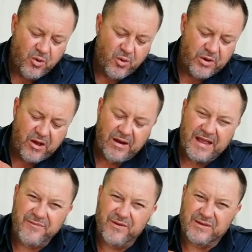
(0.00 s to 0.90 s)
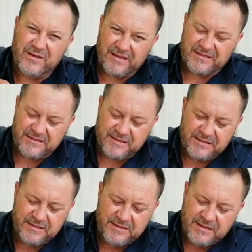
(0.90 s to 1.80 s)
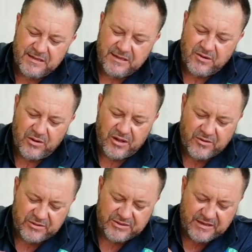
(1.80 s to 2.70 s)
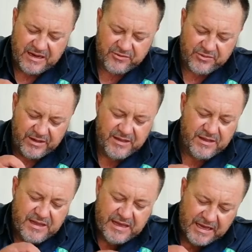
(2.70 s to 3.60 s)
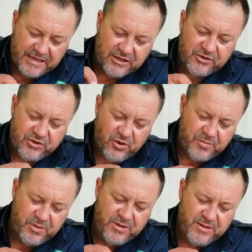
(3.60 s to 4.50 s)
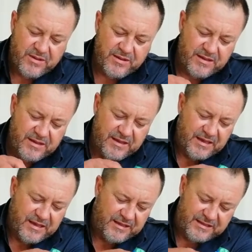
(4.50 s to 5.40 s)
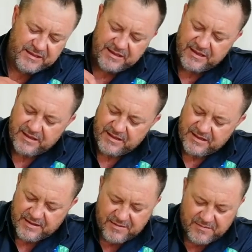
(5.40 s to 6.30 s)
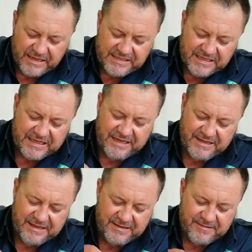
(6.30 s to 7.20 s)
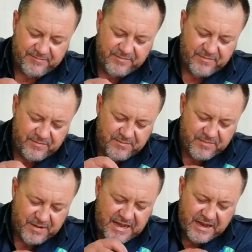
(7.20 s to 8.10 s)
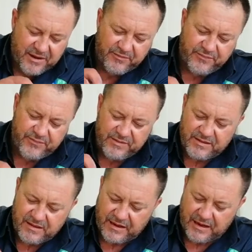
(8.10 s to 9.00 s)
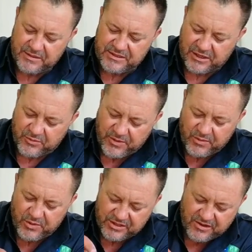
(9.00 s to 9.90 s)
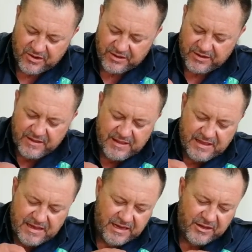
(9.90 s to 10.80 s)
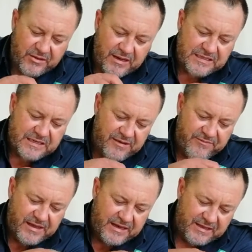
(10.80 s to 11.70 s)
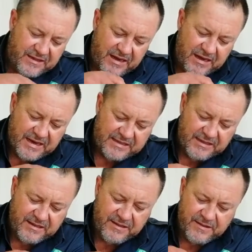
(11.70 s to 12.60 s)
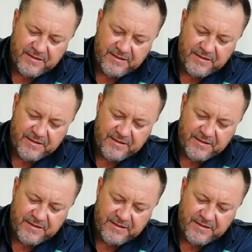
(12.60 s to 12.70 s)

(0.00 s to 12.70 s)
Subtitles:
on our landfill sites all across the country. XoSORB is basically made out of rubbish that we would discard, and in today's life that is a great asset.